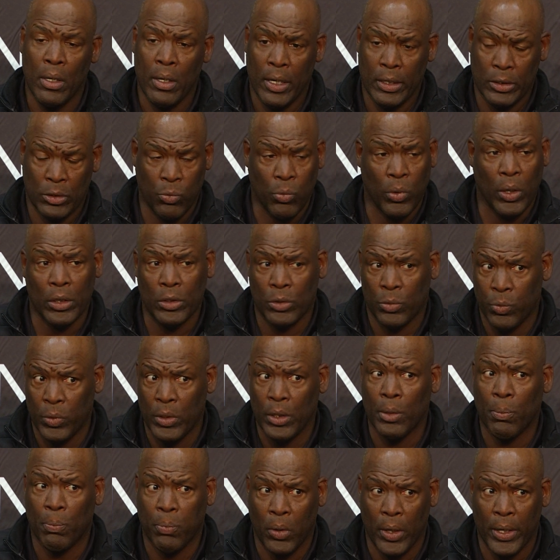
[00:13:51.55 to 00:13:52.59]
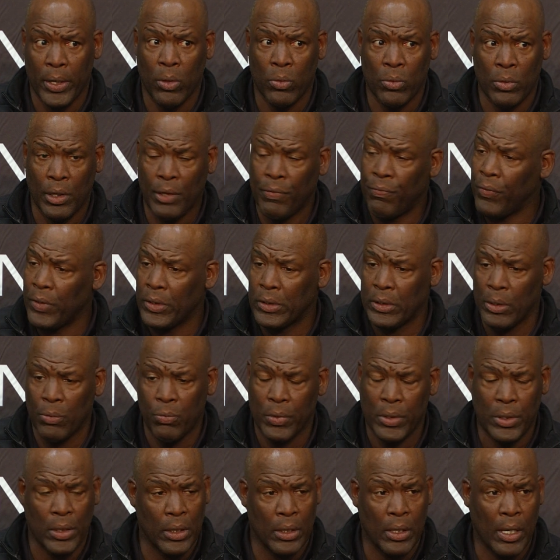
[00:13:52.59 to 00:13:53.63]
as well as we could play on defense, and
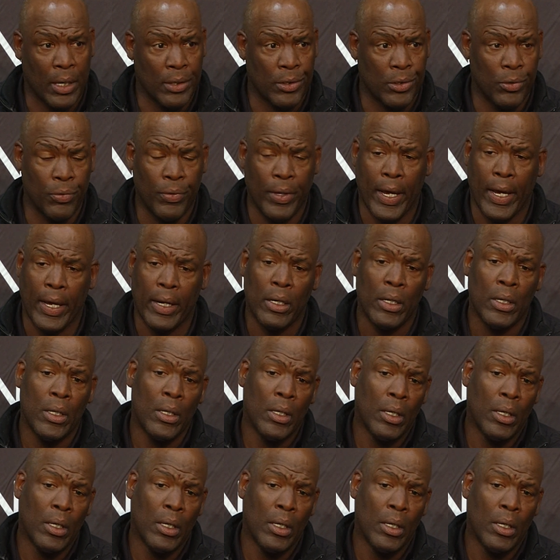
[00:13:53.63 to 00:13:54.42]
we did not do that.